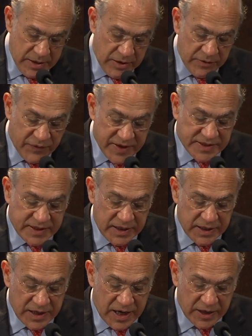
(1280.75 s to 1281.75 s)

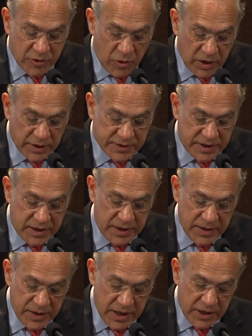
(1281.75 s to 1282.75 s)
Investing in
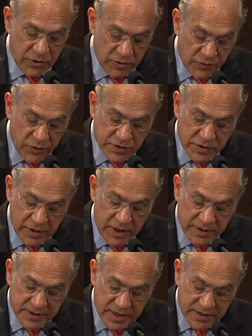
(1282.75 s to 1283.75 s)
high-quality and
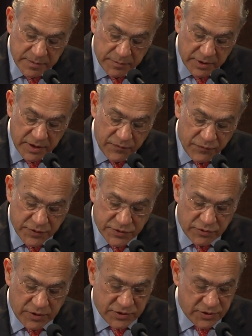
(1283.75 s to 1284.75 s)
universally accessible
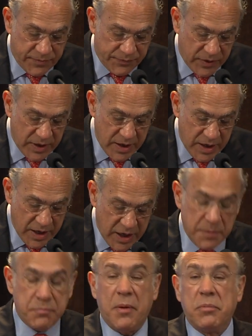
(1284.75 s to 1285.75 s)
infrastructure
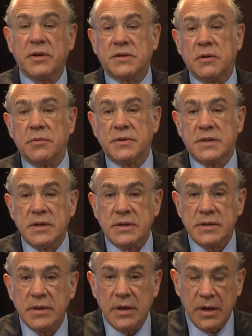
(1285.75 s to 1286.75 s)
and public
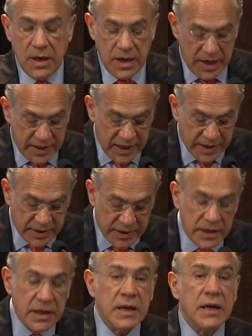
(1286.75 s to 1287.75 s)
services, again,
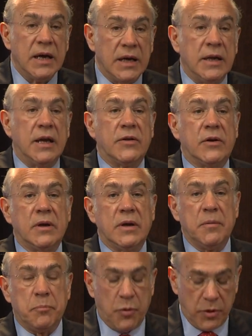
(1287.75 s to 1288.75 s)
another
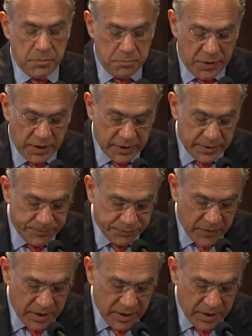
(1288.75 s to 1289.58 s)
important pillar.